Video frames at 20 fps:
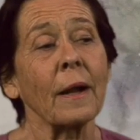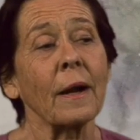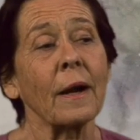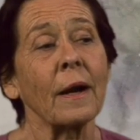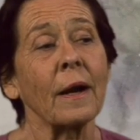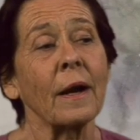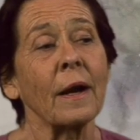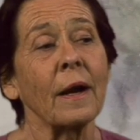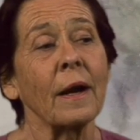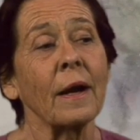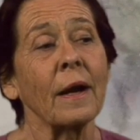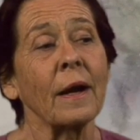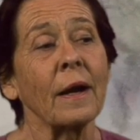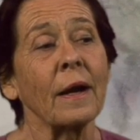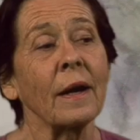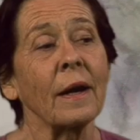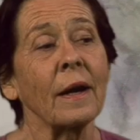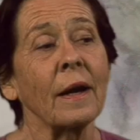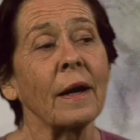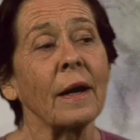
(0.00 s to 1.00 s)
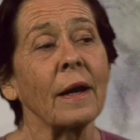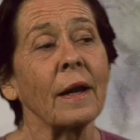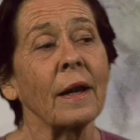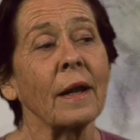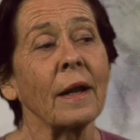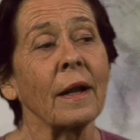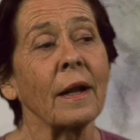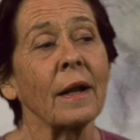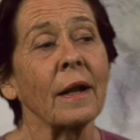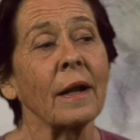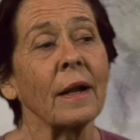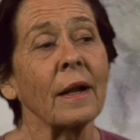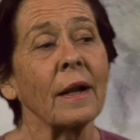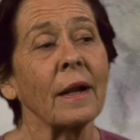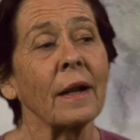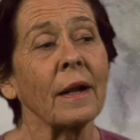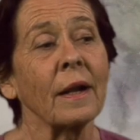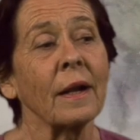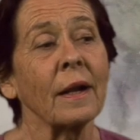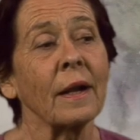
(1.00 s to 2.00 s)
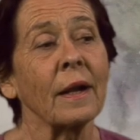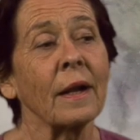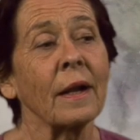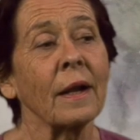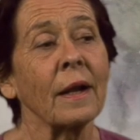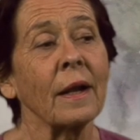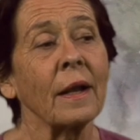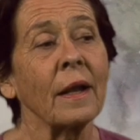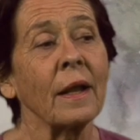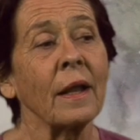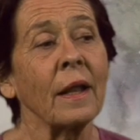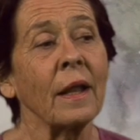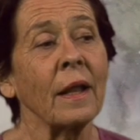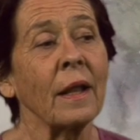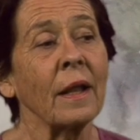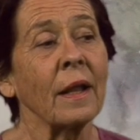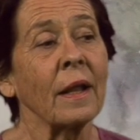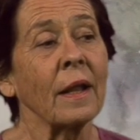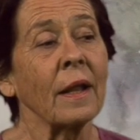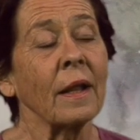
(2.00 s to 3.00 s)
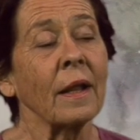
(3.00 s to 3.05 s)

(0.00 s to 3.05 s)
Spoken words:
No one is speaking in this clip.